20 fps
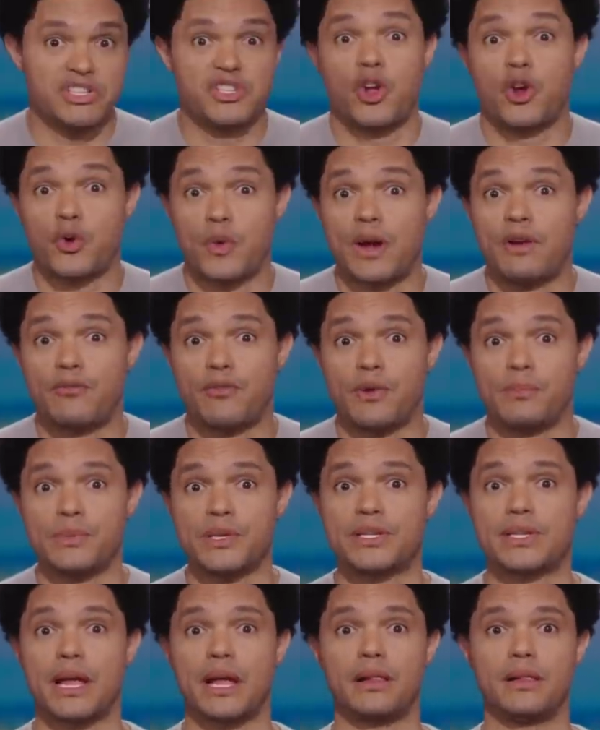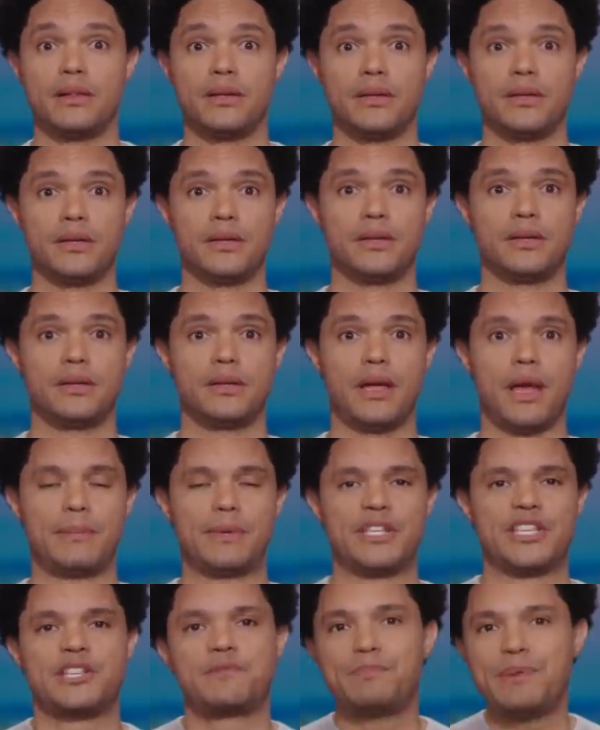is not great for a missile. I
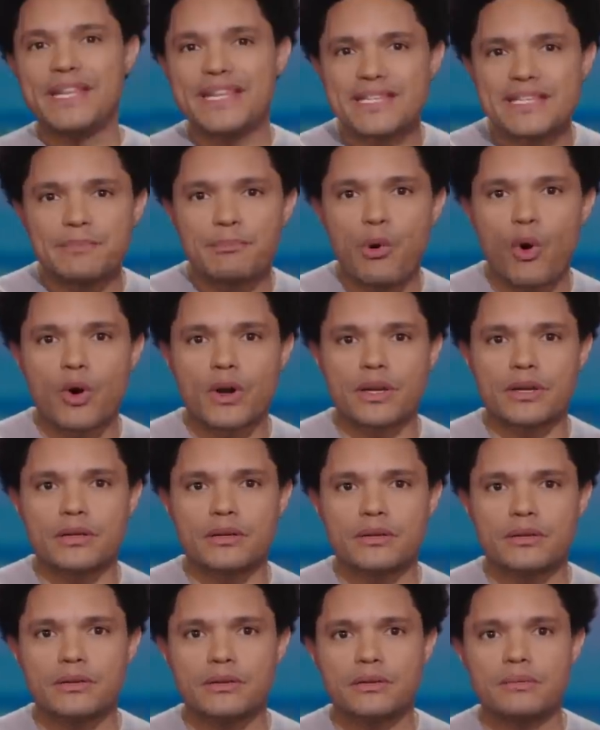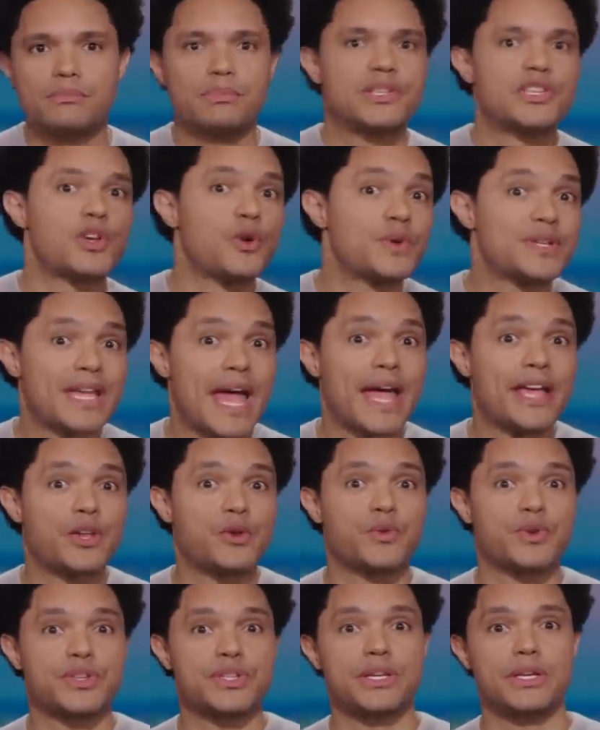mean, speed is important, but so is
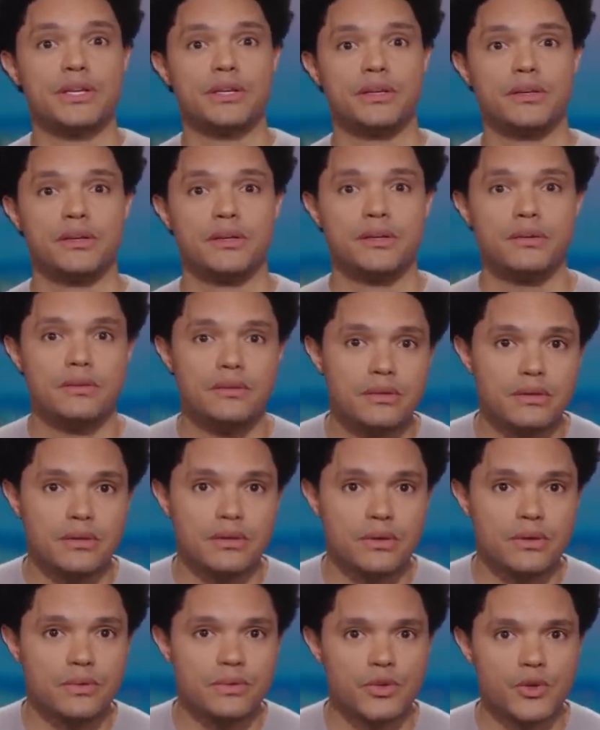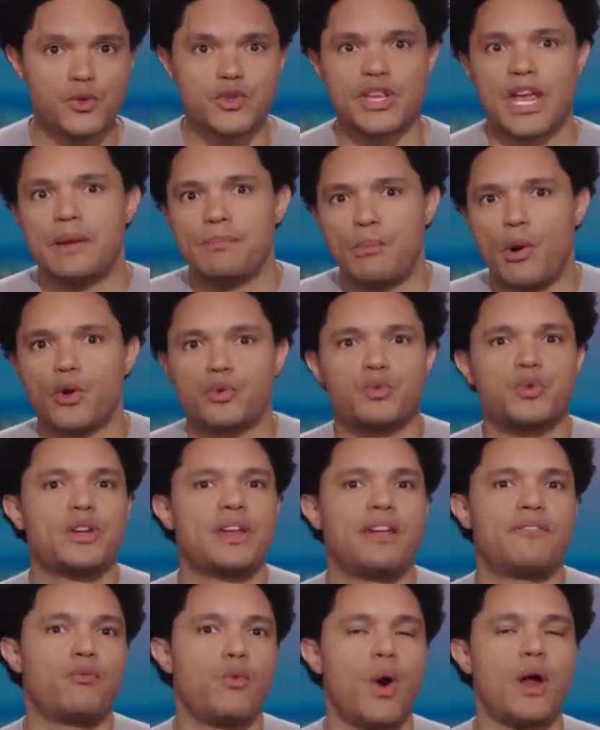accuracy. You know, Usain Bolt
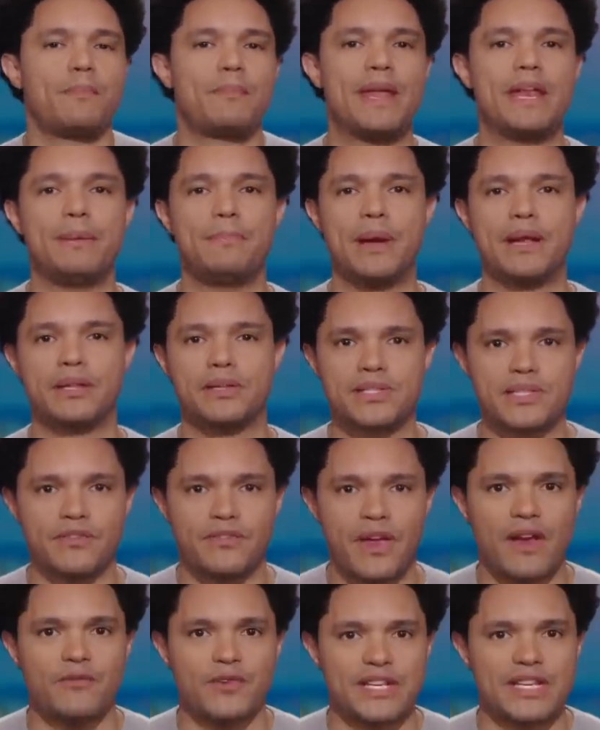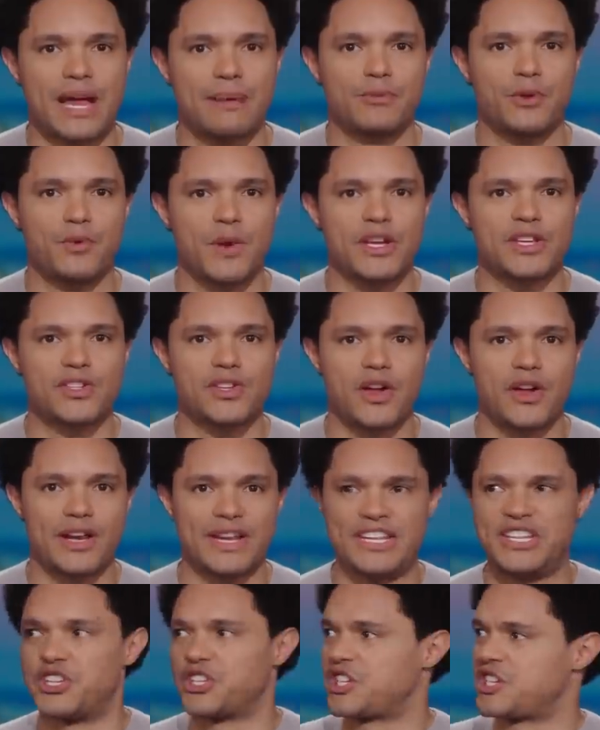wouldn't have won many medals if every time the race
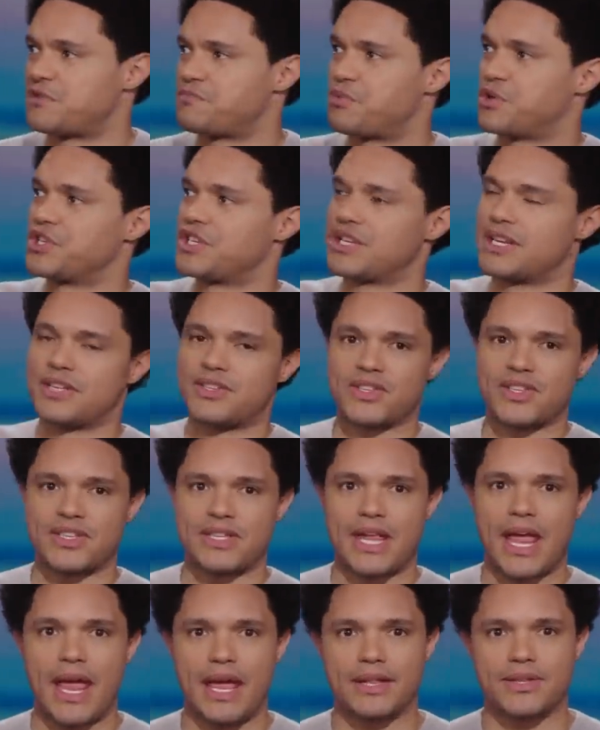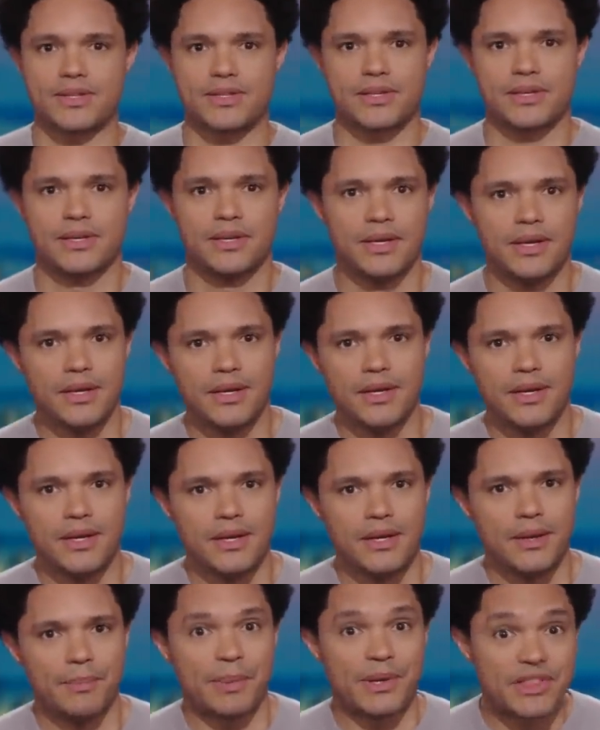started he just sprinted into the stands.
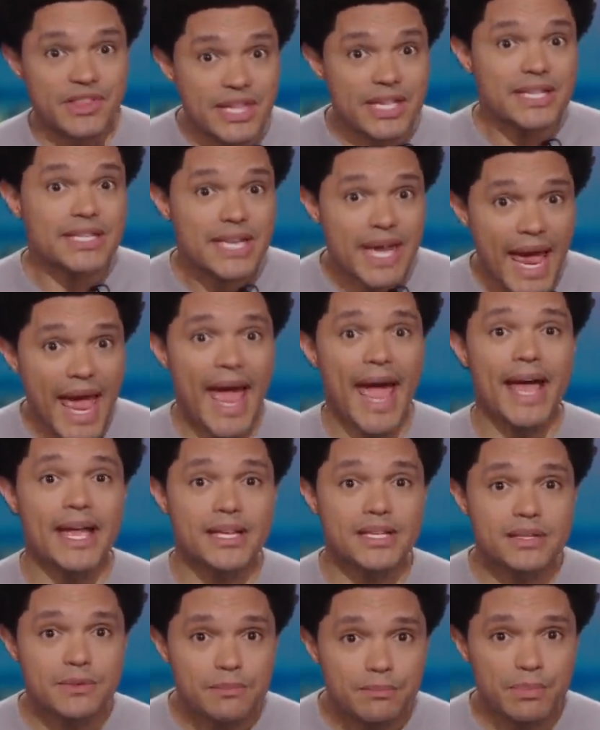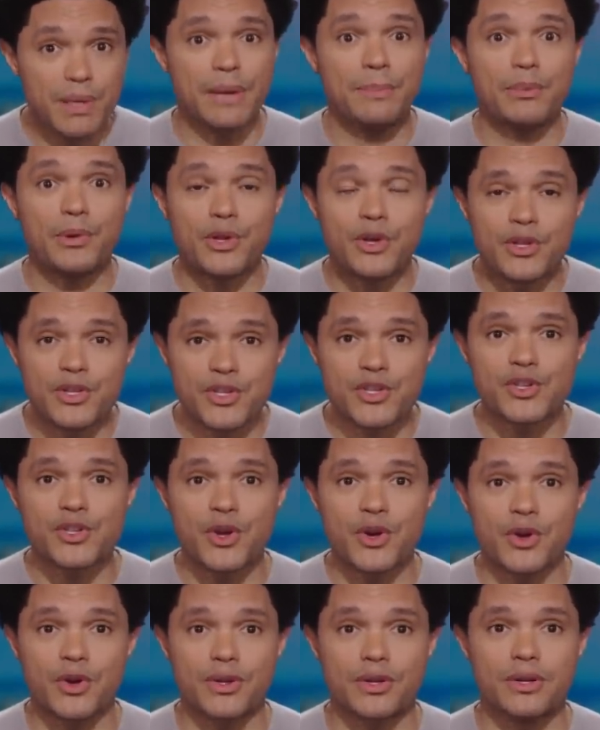But this has people
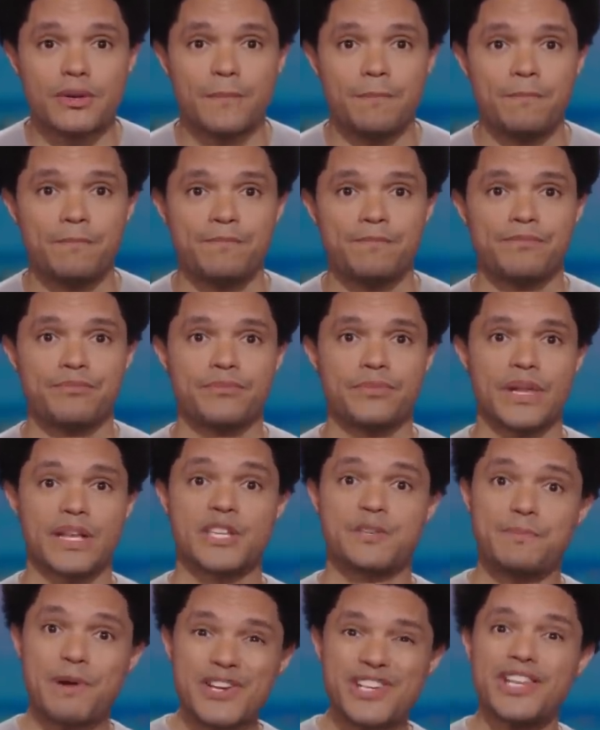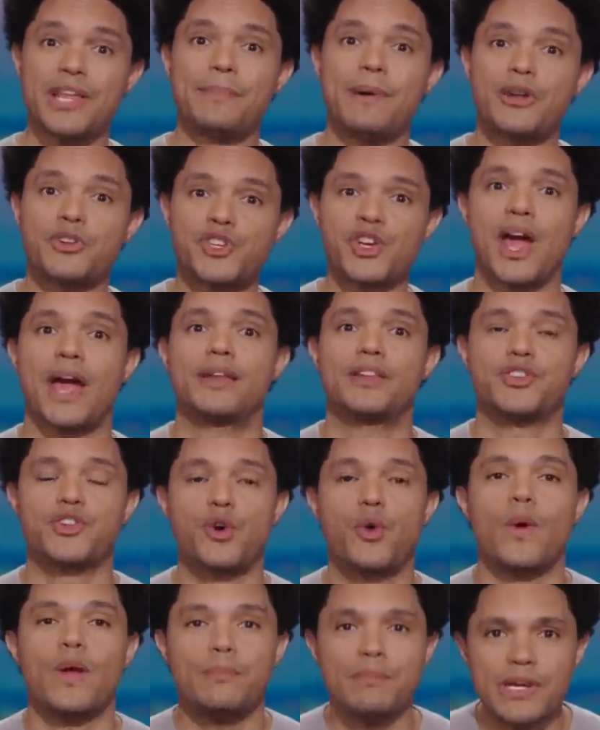concerned, especially about China's
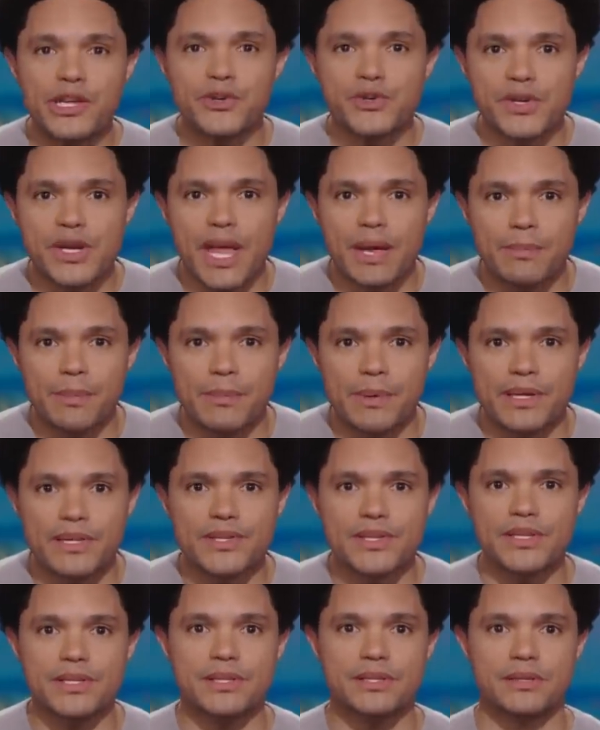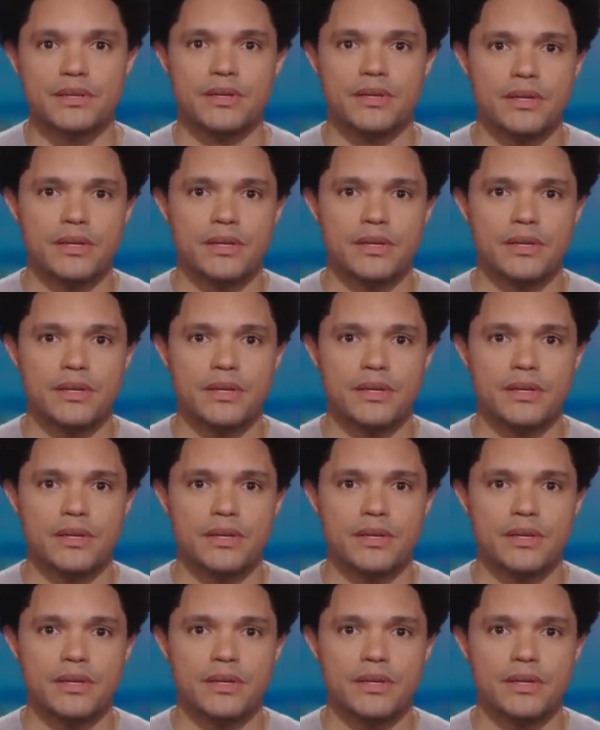growing military capabilities.